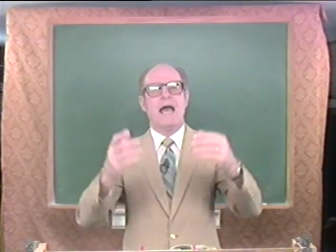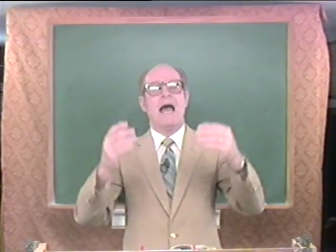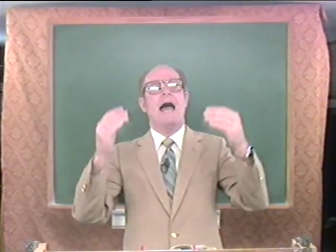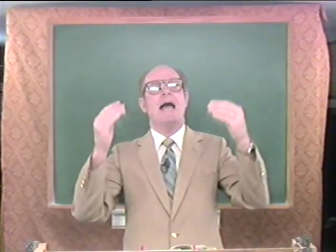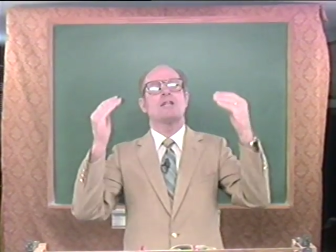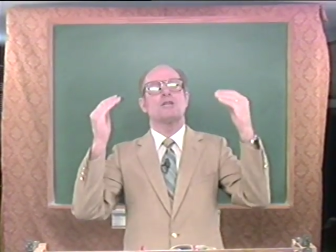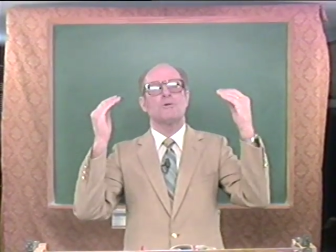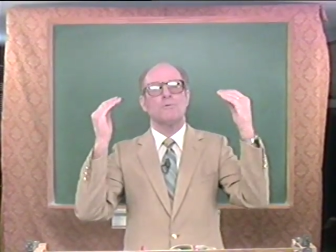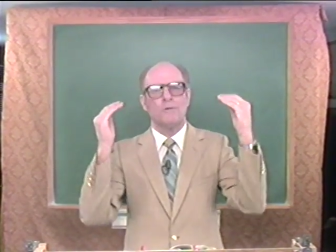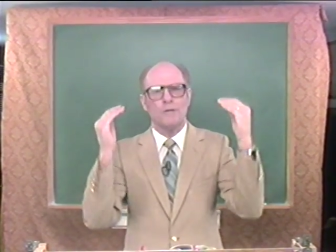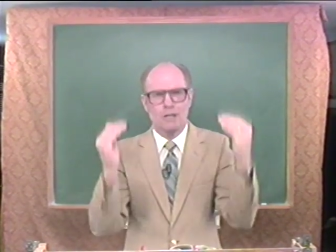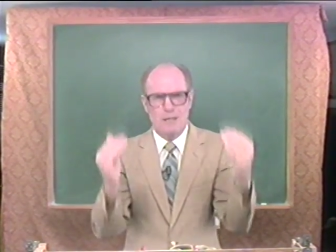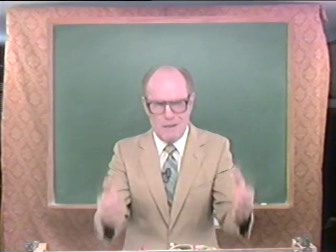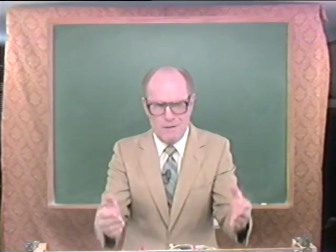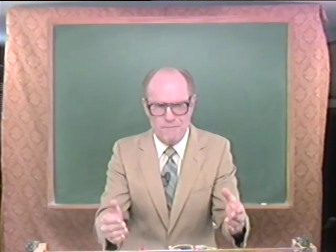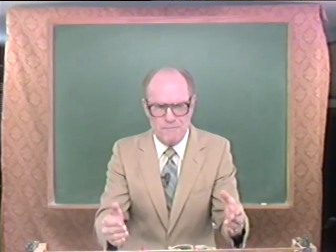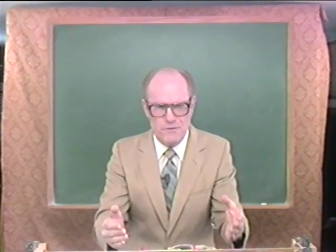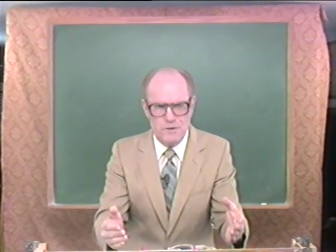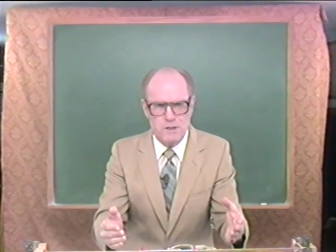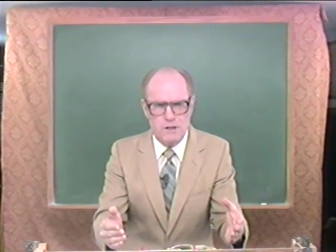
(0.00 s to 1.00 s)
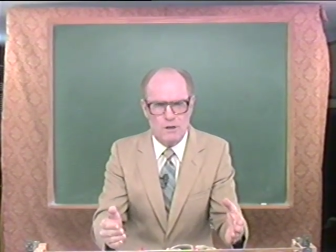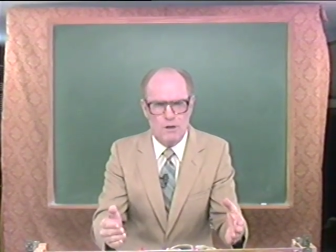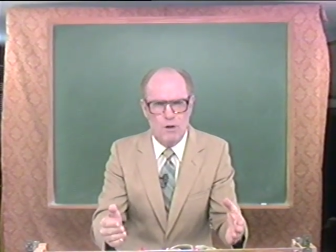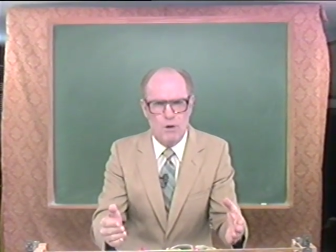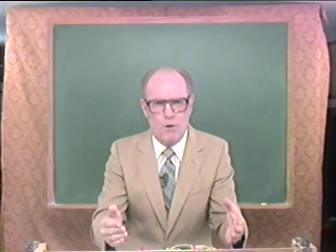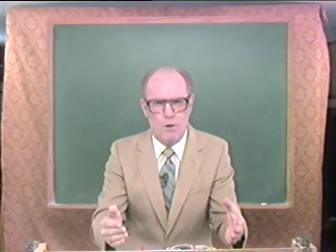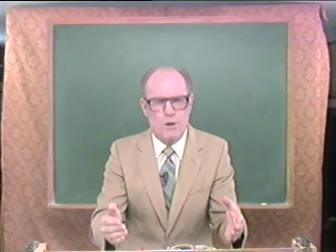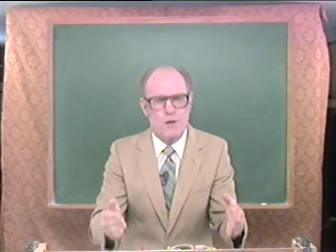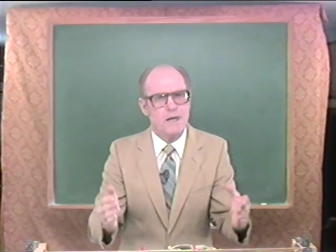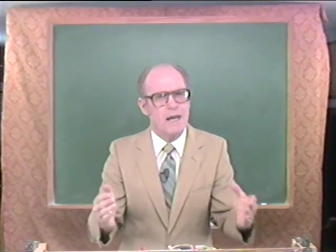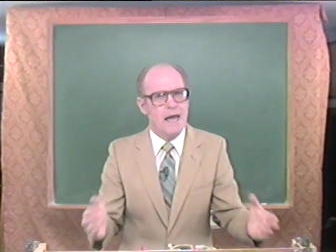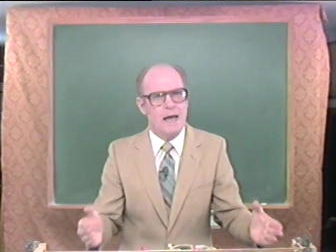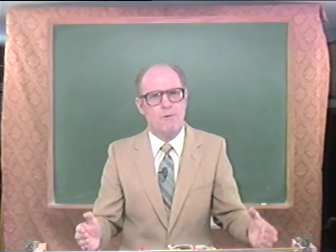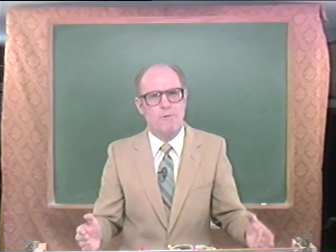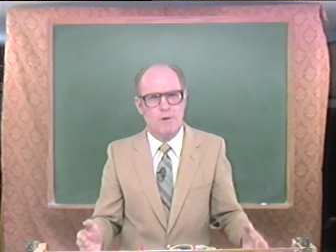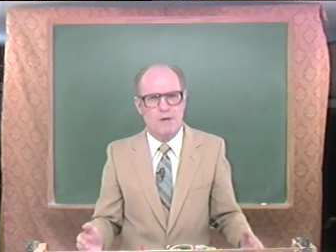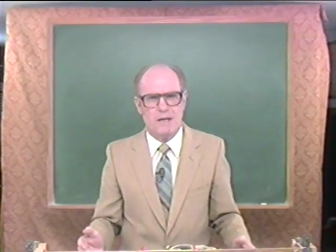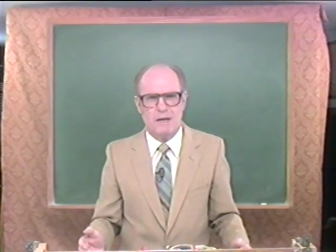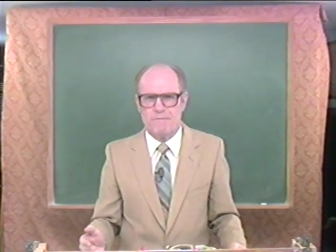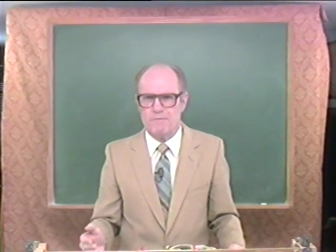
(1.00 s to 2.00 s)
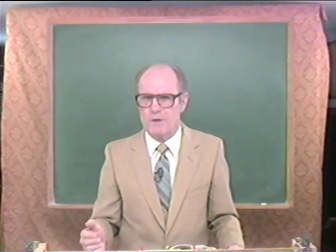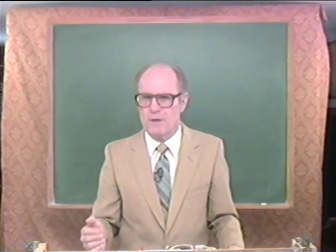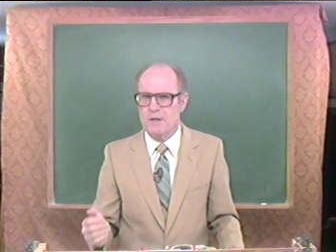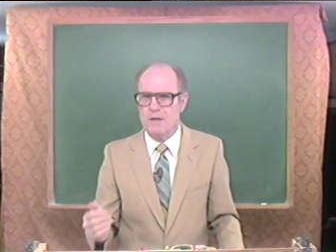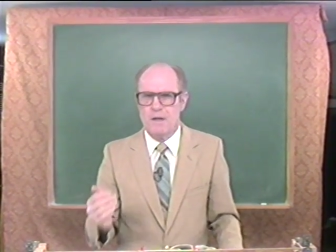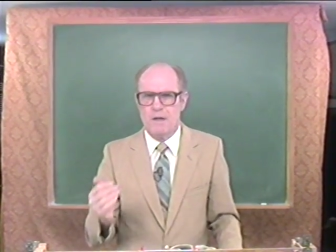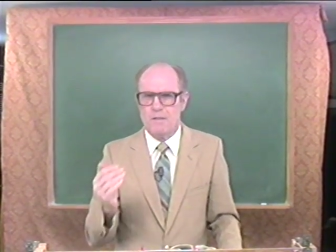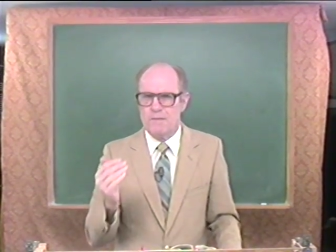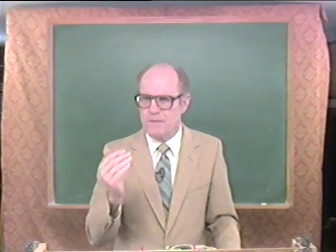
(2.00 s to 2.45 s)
and you live for the Lord and whatever,